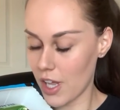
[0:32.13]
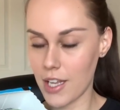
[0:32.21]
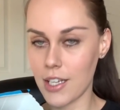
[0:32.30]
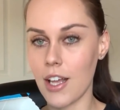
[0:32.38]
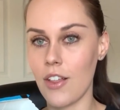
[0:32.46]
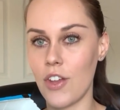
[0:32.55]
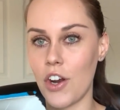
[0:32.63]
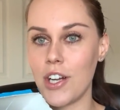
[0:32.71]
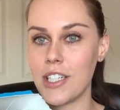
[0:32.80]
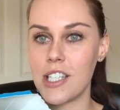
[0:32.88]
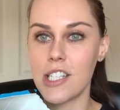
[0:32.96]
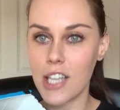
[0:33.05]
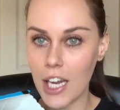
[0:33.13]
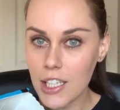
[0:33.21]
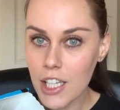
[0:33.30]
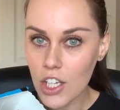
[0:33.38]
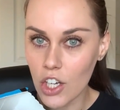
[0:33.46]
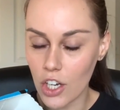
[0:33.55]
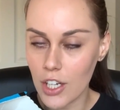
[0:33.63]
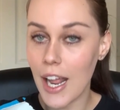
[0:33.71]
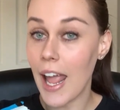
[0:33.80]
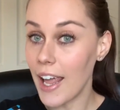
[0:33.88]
Like, they're insanely good,